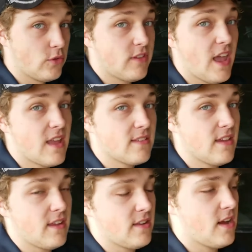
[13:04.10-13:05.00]
day
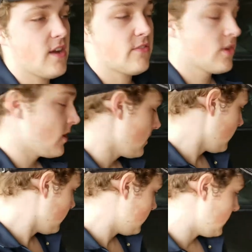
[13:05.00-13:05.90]
taking it off.
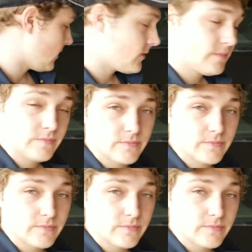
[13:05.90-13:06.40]
So